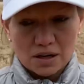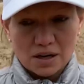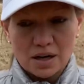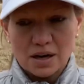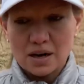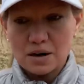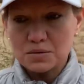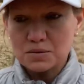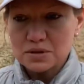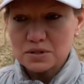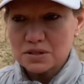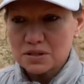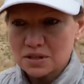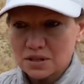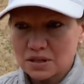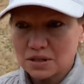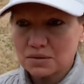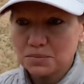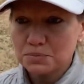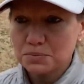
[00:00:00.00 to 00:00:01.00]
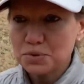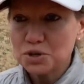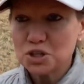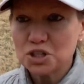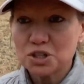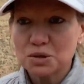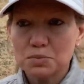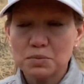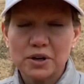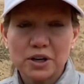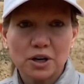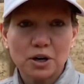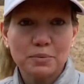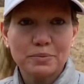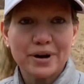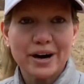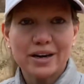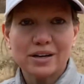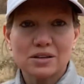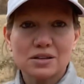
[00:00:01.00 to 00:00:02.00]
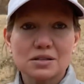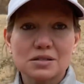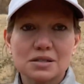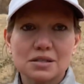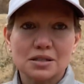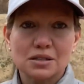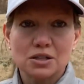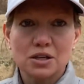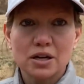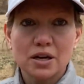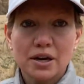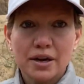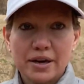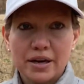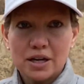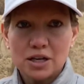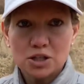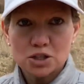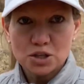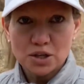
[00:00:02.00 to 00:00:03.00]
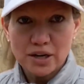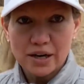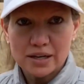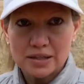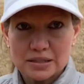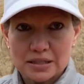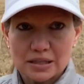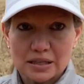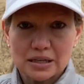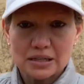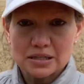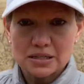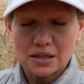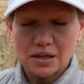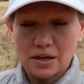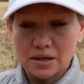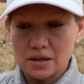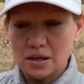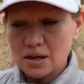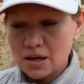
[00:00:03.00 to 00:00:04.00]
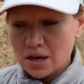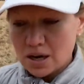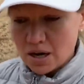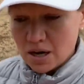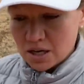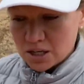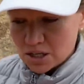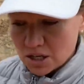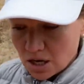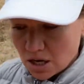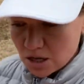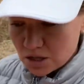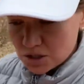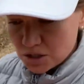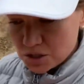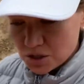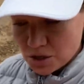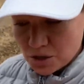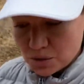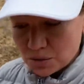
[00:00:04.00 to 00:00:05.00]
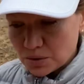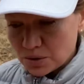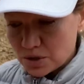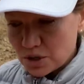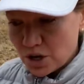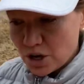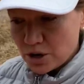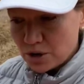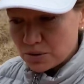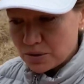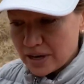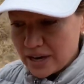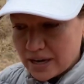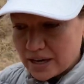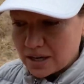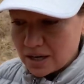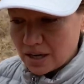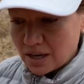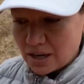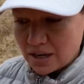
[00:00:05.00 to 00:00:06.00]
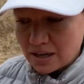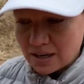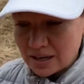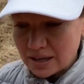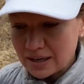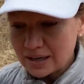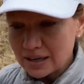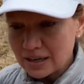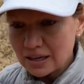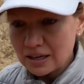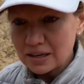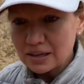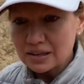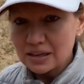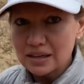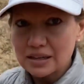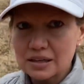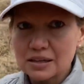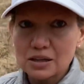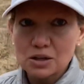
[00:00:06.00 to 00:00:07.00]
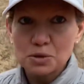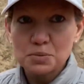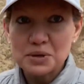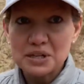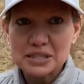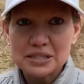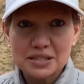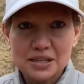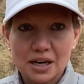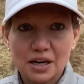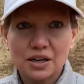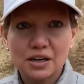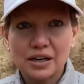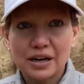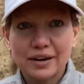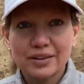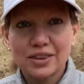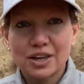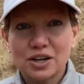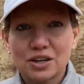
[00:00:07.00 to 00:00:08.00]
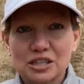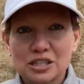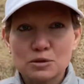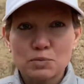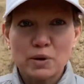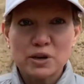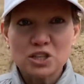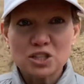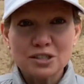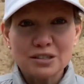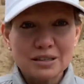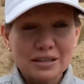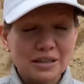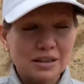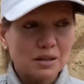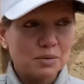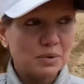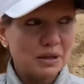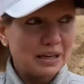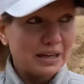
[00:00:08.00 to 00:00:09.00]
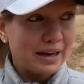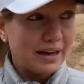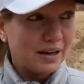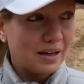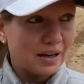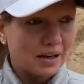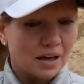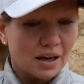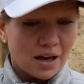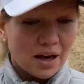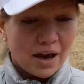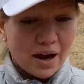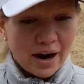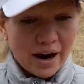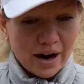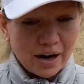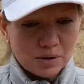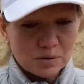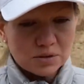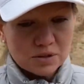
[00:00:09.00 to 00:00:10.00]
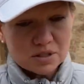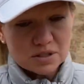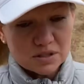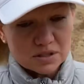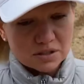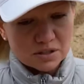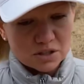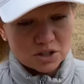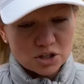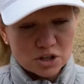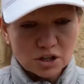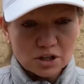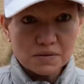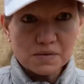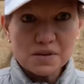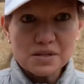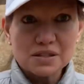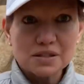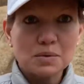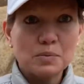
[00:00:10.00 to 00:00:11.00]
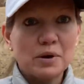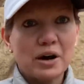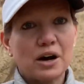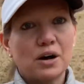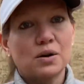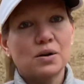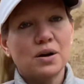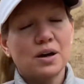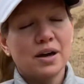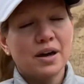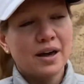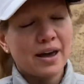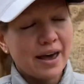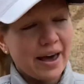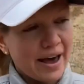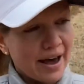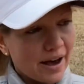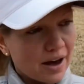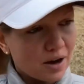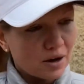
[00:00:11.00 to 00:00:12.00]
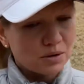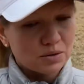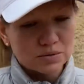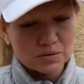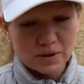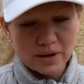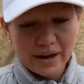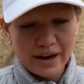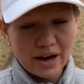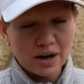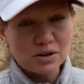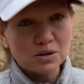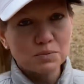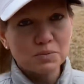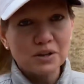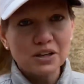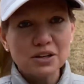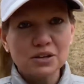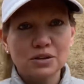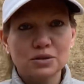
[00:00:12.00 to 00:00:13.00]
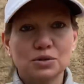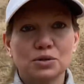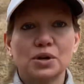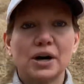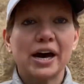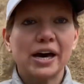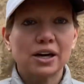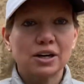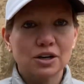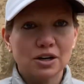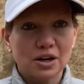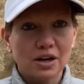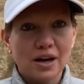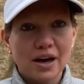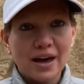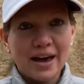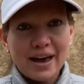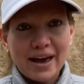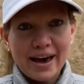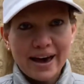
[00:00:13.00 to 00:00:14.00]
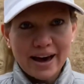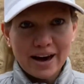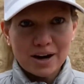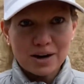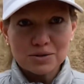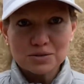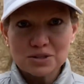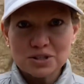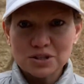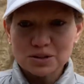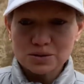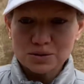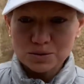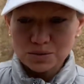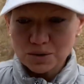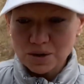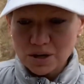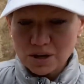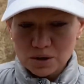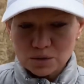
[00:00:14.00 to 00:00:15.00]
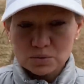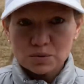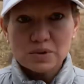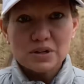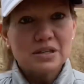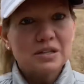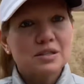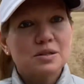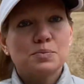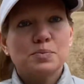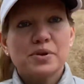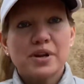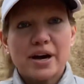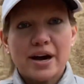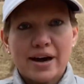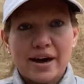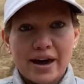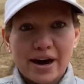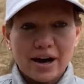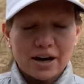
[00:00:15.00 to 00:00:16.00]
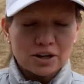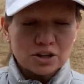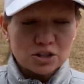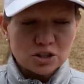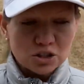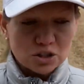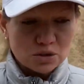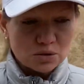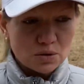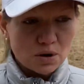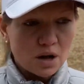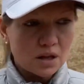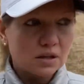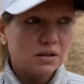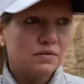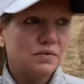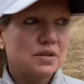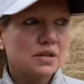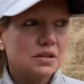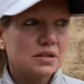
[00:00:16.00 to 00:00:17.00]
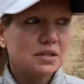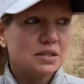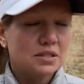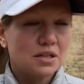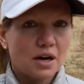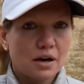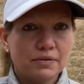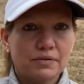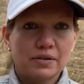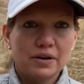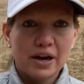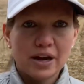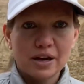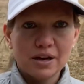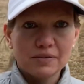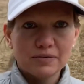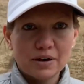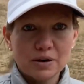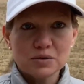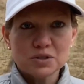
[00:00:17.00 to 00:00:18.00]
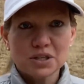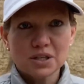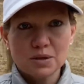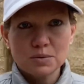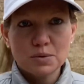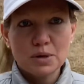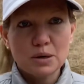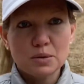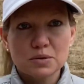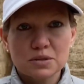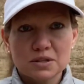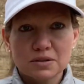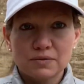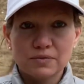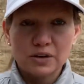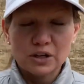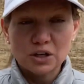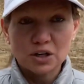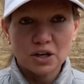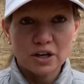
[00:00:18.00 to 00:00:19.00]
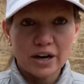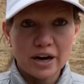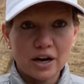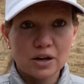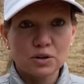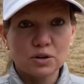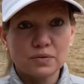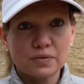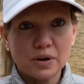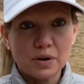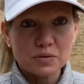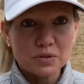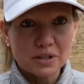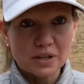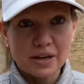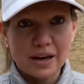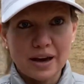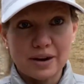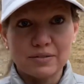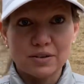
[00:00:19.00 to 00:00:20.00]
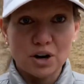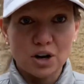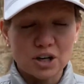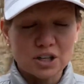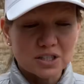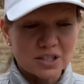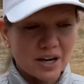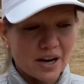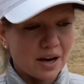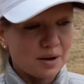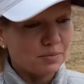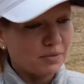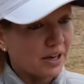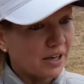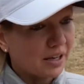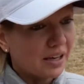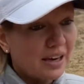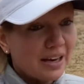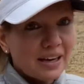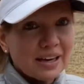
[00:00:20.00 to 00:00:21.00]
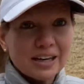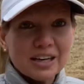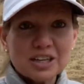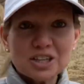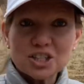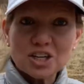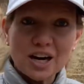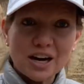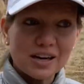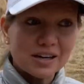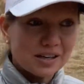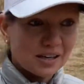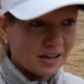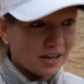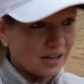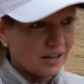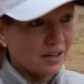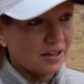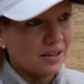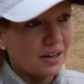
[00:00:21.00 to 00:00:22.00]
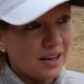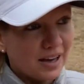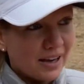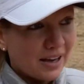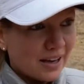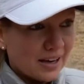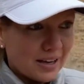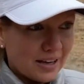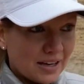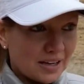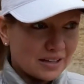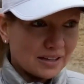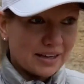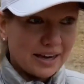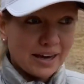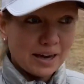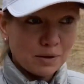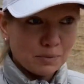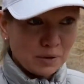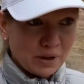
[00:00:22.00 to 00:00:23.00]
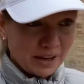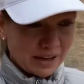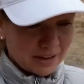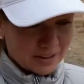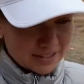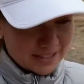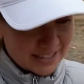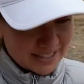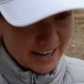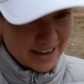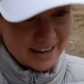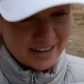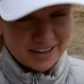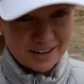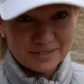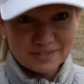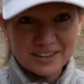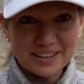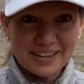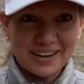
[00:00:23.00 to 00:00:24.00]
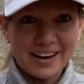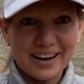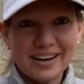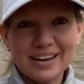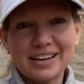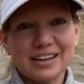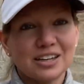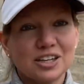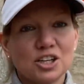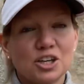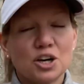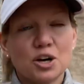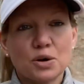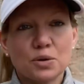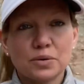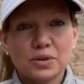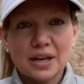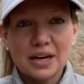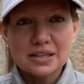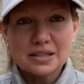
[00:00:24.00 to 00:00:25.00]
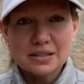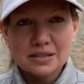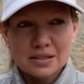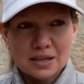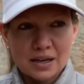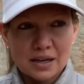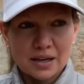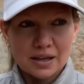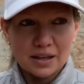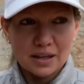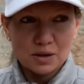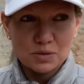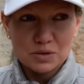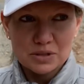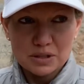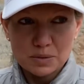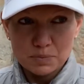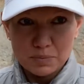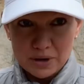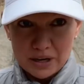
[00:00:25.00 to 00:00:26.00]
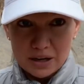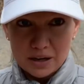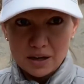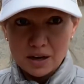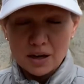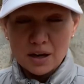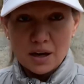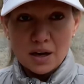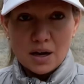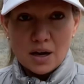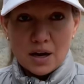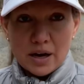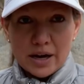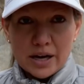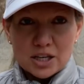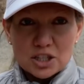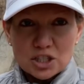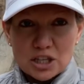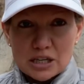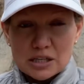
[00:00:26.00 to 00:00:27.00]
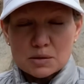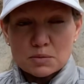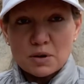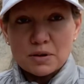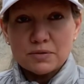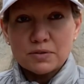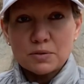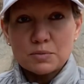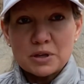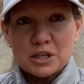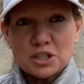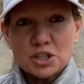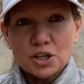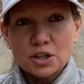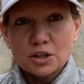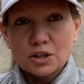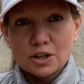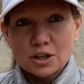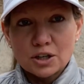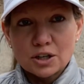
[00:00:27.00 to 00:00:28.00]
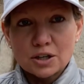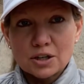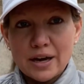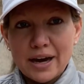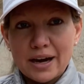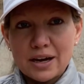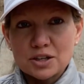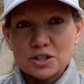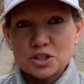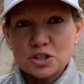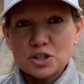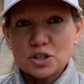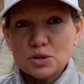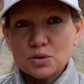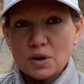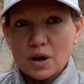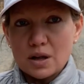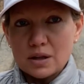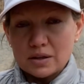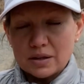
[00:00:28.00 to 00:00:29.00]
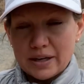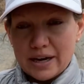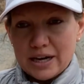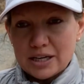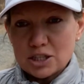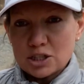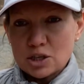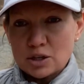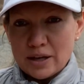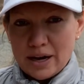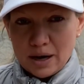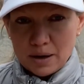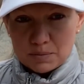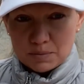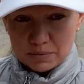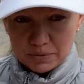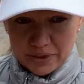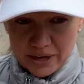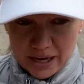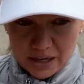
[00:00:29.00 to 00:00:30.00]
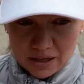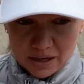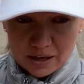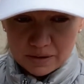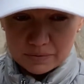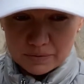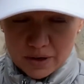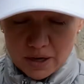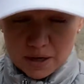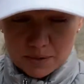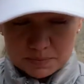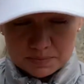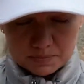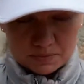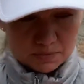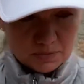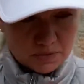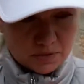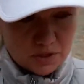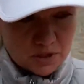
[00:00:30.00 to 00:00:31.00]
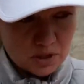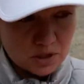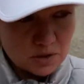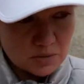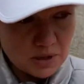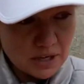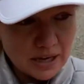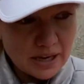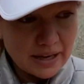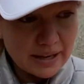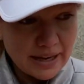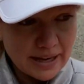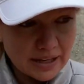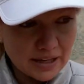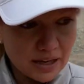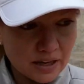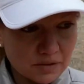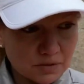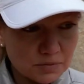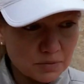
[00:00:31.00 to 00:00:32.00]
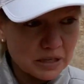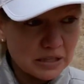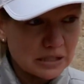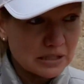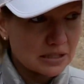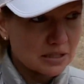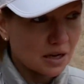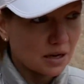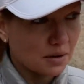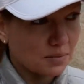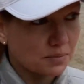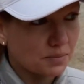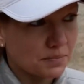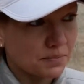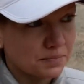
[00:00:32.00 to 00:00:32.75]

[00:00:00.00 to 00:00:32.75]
I was pushing bigger miles and, and trying to get done. Also know that it can get a little bit scary out there, especially in the beginning. I was nervous about how how to be a thru hiker, how to resupply, how to do all of this stuff, and if I was going to be able to figure it out, or if I was going to have a hard time like hitchhiking and and camping outside every night. You know, that's, it was a big adjustment for me to learn how to do all of that. So that that gave excuse me that gave me some